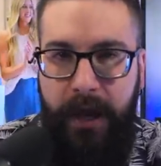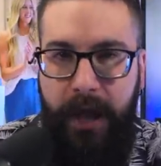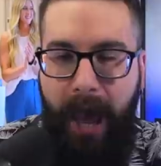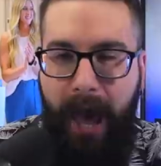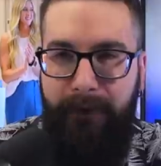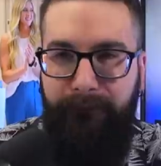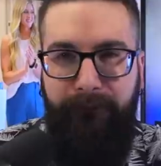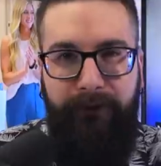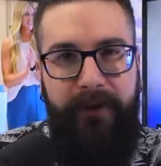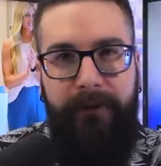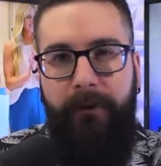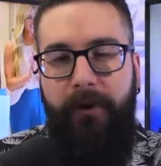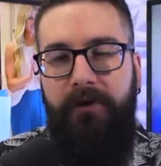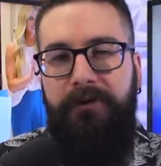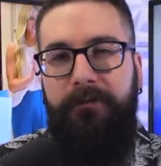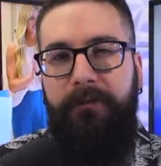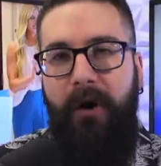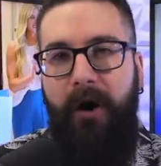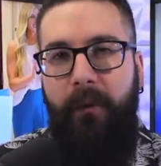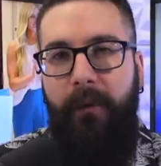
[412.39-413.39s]
And for the
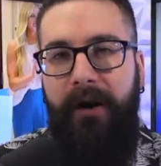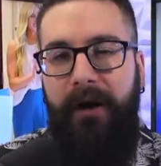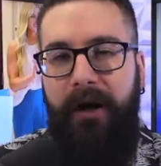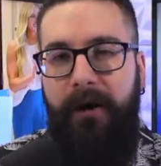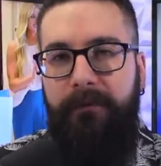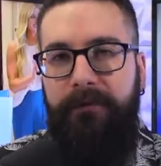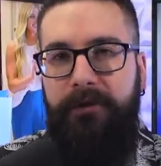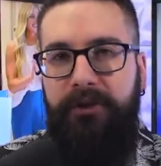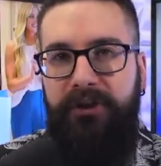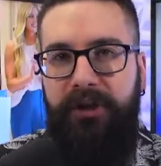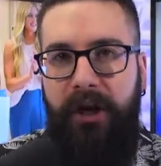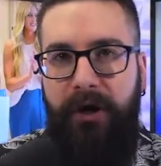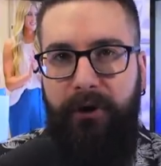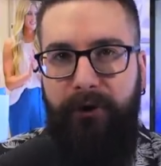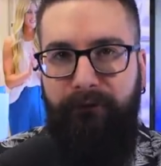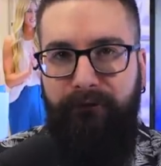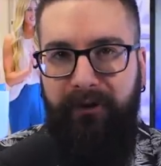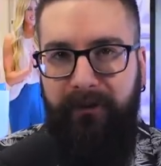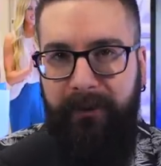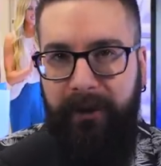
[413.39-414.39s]
most part, when it comes to
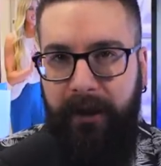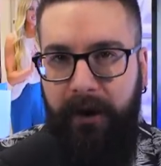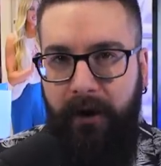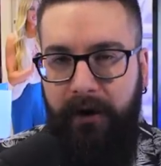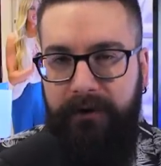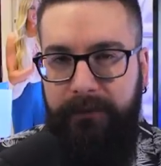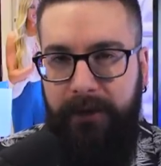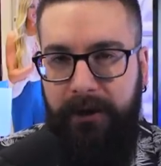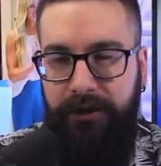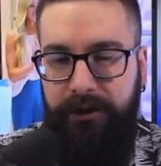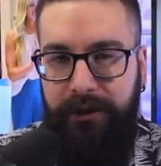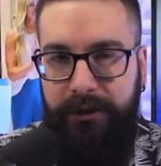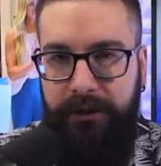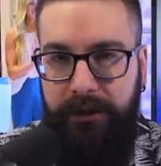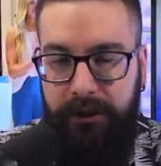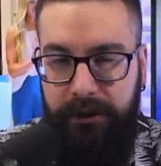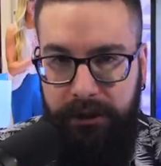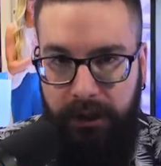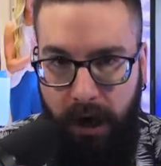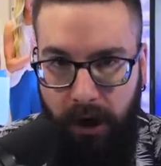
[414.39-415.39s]
gender affirming care, especially
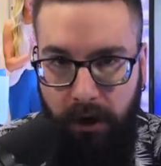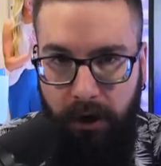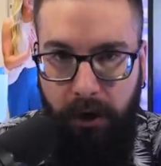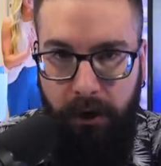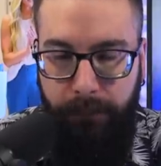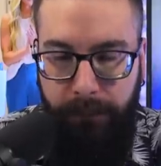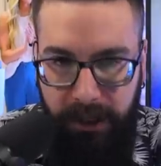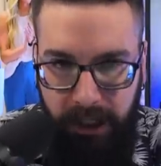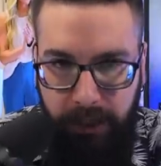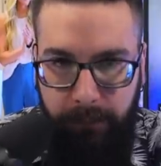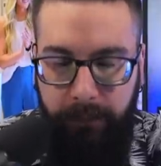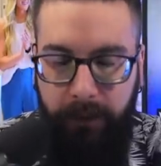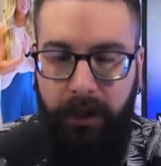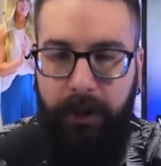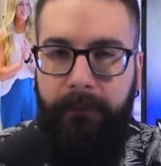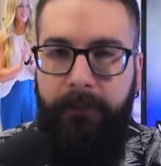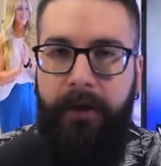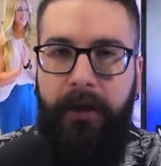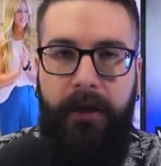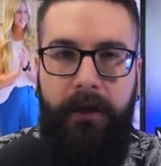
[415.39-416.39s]
to younger
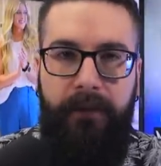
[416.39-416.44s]
people,